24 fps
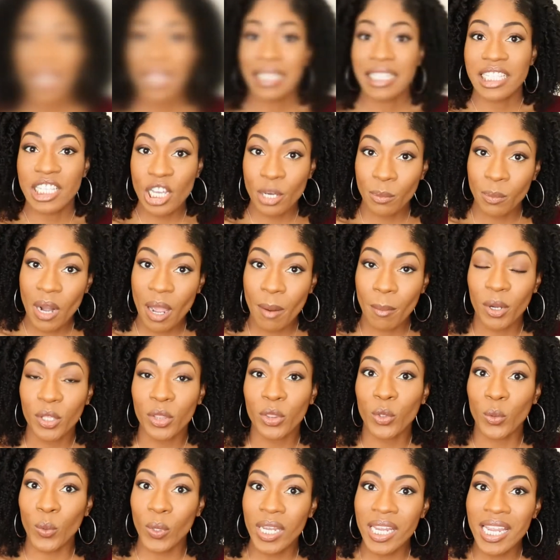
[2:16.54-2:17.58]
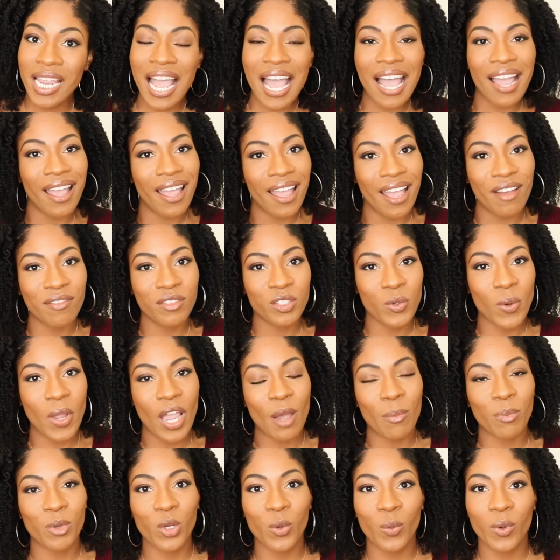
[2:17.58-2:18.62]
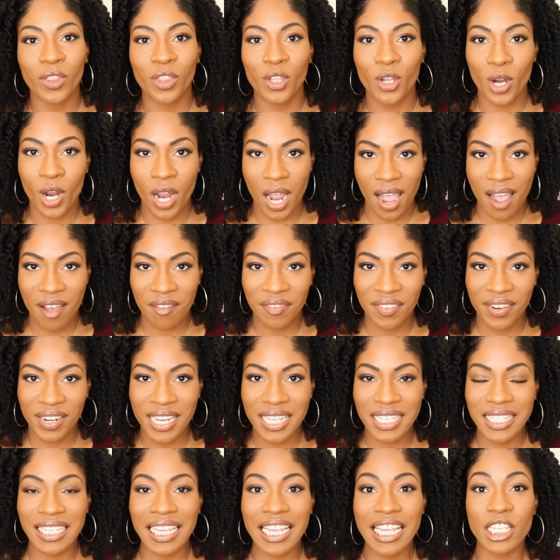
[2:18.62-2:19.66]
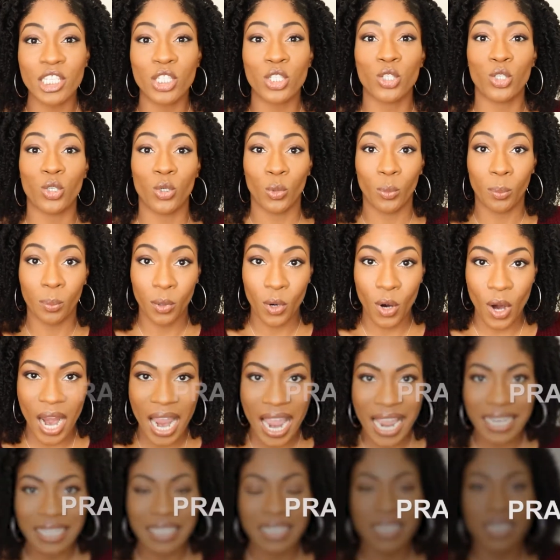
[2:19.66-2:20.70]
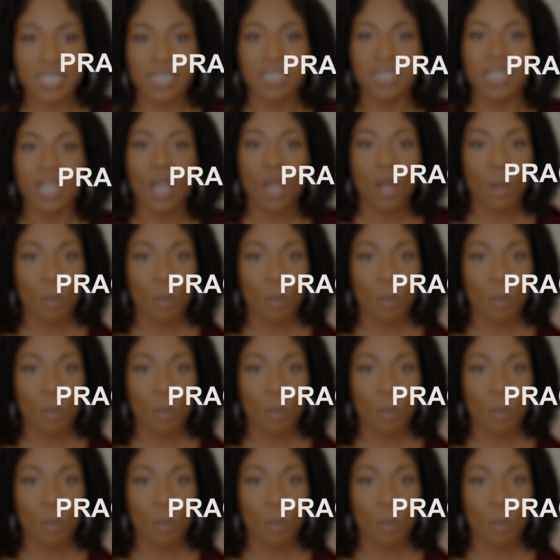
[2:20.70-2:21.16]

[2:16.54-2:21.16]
Tip number 3 I have to help you with your confidence is to practice.